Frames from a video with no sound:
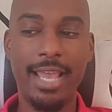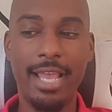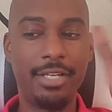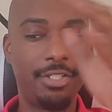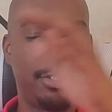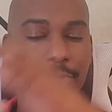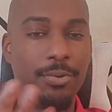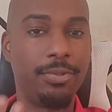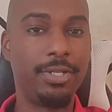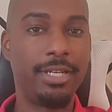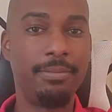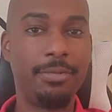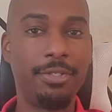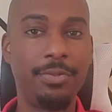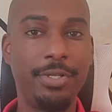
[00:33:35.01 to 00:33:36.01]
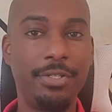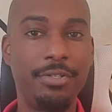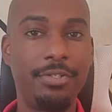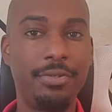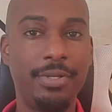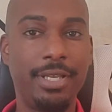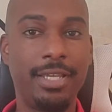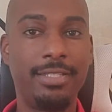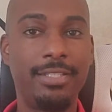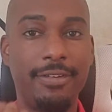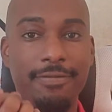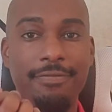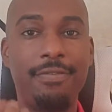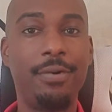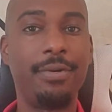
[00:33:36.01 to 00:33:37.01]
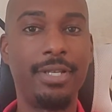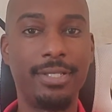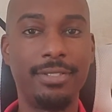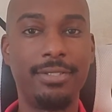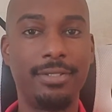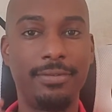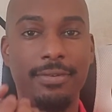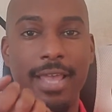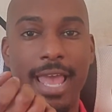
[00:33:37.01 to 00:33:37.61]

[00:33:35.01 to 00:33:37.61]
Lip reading: and just hold it in between your two hands and focus.